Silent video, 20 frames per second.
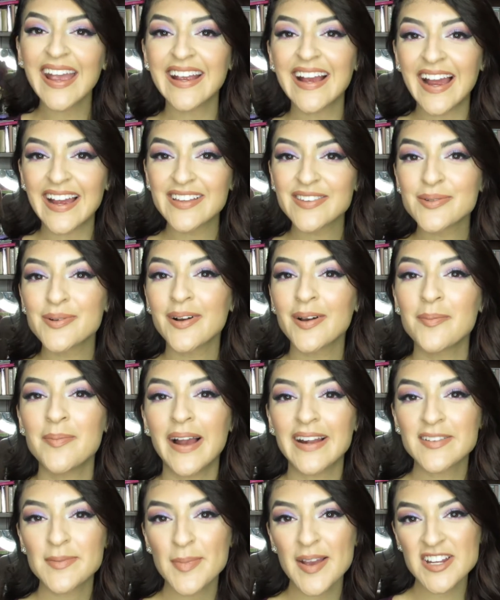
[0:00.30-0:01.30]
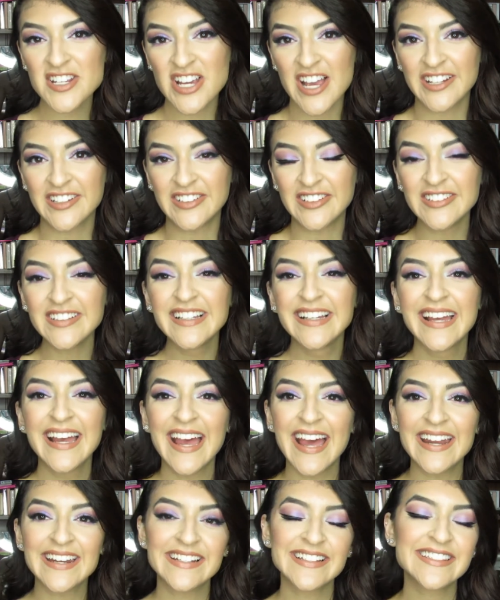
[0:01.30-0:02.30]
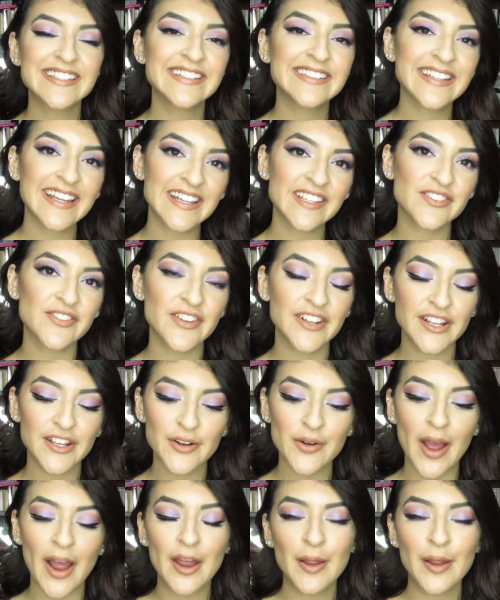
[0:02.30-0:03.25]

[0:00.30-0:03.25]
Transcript: Hey guys, welcome back to my channel, and in today's video